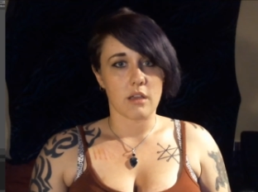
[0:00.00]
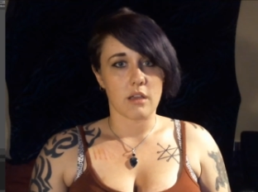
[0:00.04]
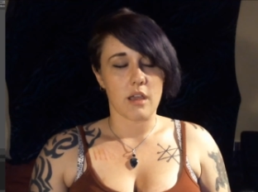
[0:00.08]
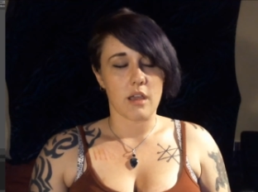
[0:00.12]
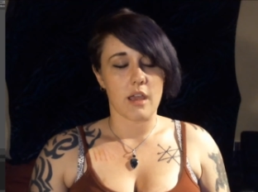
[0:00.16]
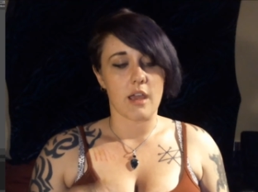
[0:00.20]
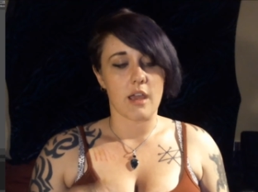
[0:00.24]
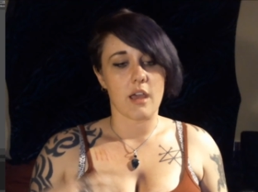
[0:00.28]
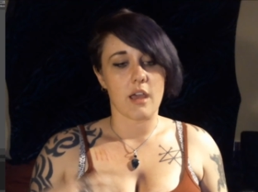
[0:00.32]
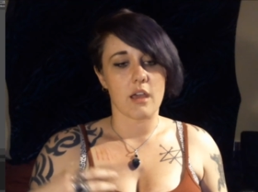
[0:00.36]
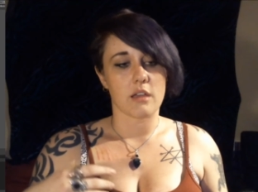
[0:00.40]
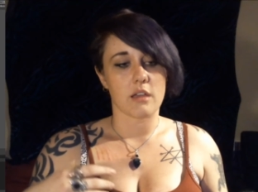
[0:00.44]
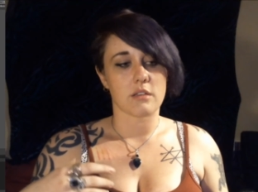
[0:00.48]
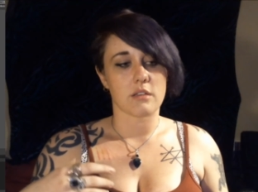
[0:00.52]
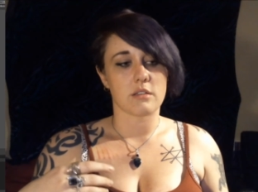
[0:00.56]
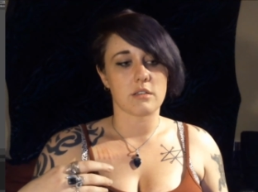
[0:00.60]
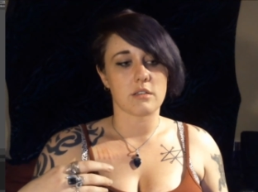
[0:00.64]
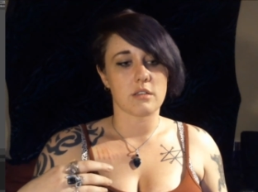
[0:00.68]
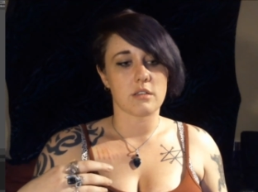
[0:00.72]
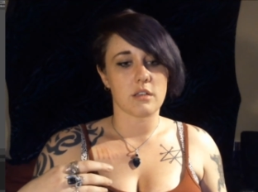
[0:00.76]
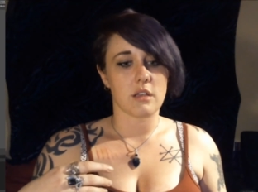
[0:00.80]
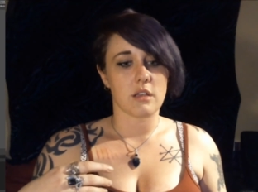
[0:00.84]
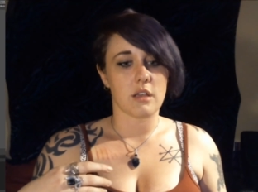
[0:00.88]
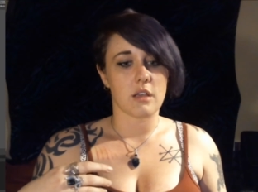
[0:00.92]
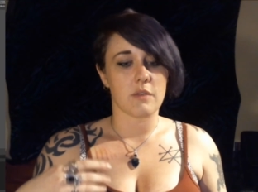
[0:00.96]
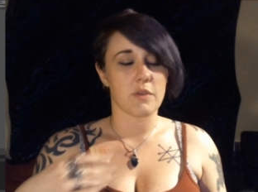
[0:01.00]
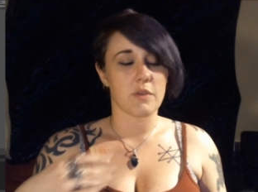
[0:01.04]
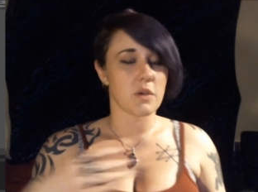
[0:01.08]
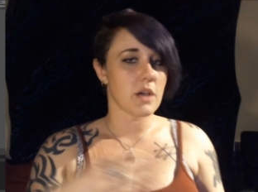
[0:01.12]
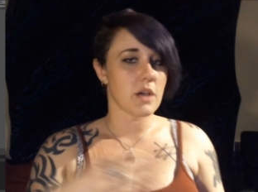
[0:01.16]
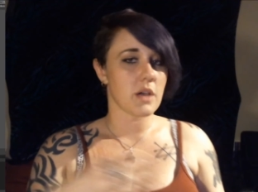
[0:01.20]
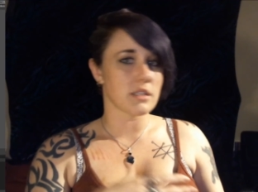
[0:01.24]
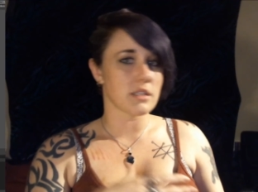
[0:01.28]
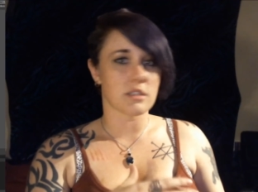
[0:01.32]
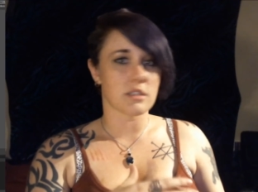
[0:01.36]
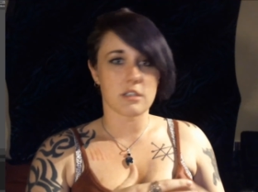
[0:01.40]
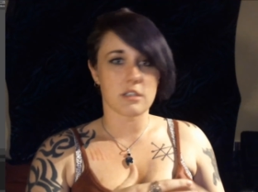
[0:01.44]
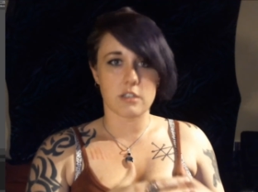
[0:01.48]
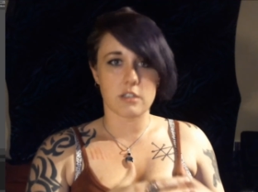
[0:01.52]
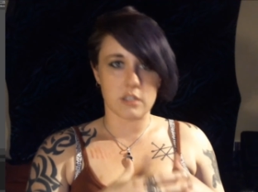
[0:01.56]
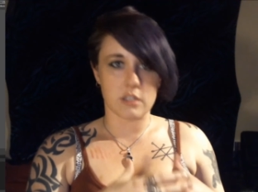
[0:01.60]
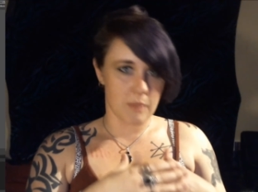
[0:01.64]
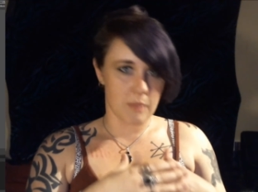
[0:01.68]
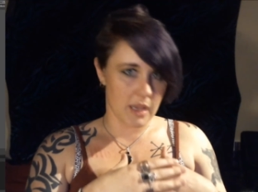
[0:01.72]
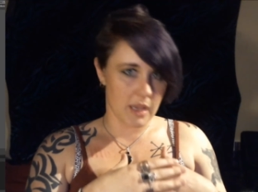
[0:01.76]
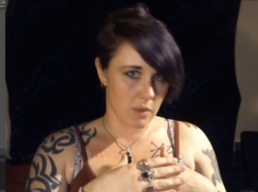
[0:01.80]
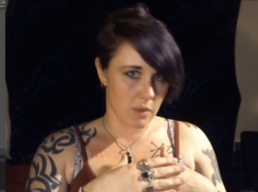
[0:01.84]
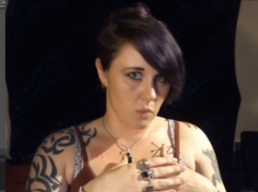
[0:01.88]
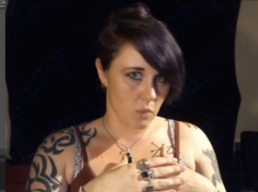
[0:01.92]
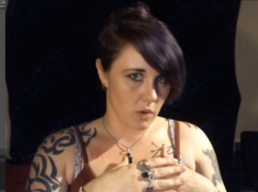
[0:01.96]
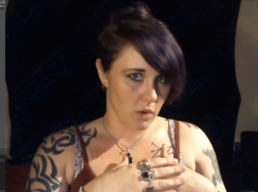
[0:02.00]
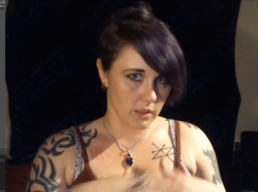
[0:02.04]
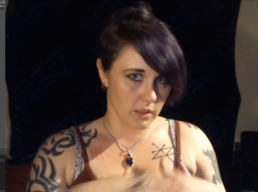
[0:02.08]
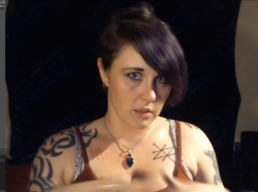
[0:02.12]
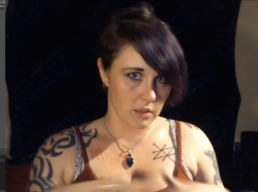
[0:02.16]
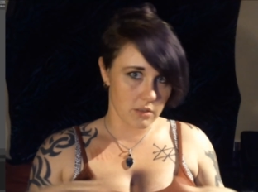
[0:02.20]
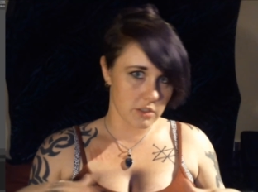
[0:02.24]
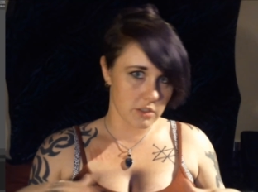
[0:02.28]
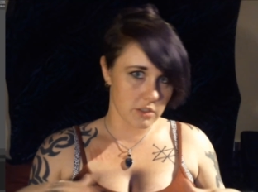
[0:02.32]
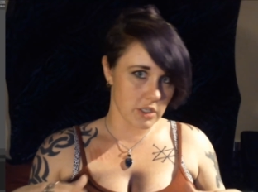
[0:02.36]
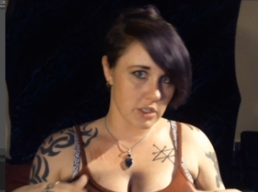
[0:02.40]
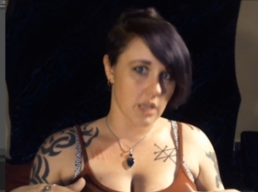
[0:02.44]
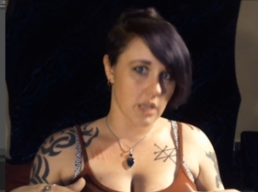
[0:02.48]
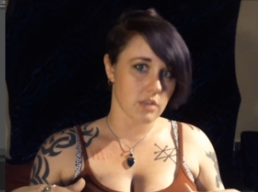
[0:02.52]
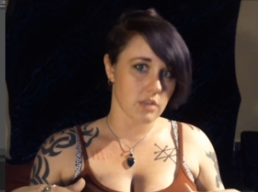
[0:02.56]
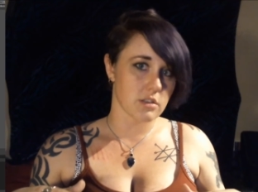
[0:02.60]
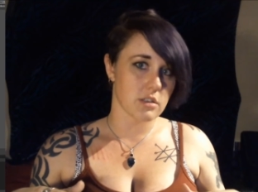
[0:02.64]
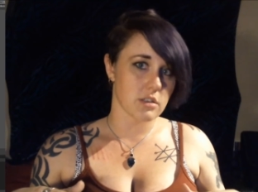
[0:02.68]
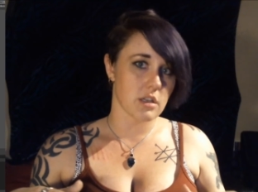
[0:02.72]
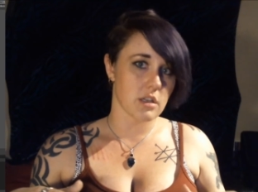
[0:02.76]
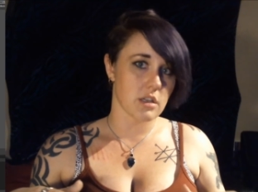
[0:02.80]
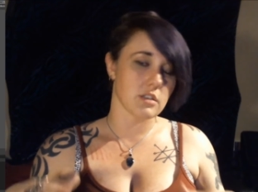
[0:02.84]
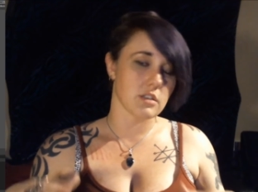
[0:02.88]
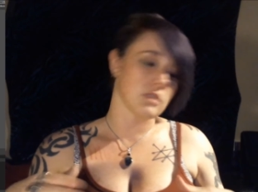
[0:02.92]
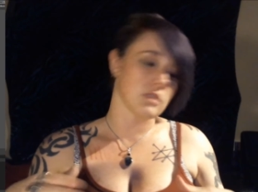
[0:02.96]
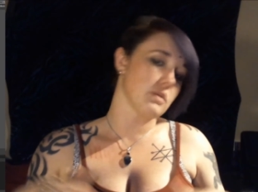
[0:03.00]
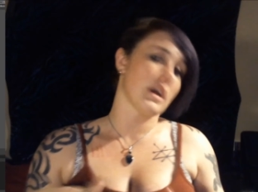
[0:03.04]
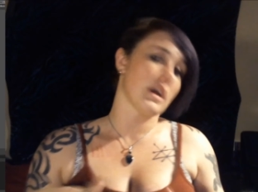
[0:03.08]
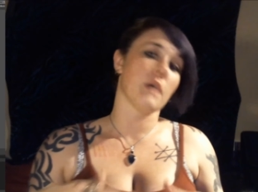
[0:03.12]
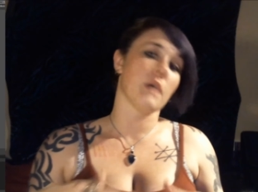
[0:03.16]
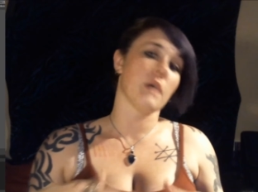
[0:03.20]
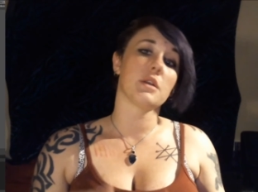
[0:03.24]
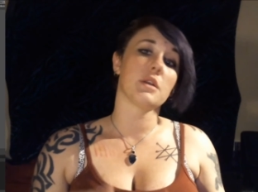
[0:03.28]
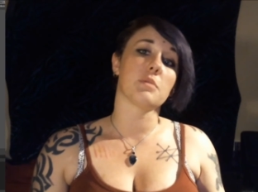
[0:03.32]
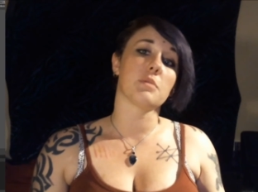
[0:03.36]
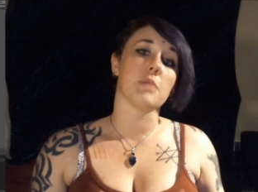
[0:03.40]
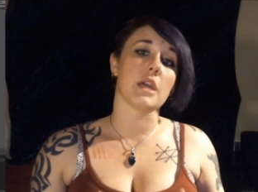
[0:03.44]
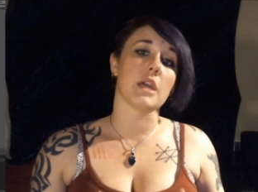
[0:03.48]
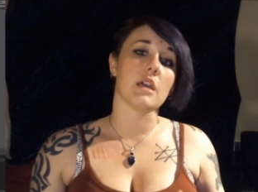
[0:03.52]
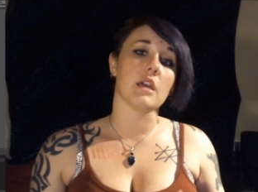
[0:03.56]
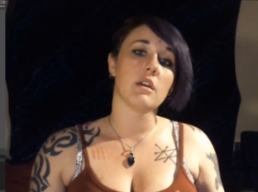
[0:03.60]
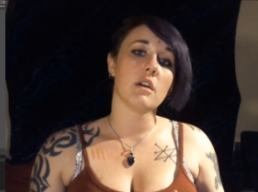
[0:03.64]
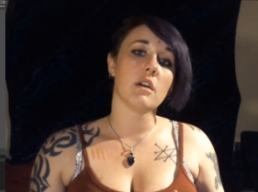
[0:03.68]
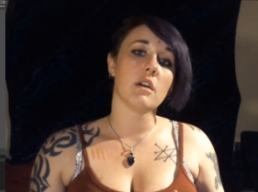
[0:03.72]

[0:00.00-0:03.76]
And if you guys could just make one little change and do that with me,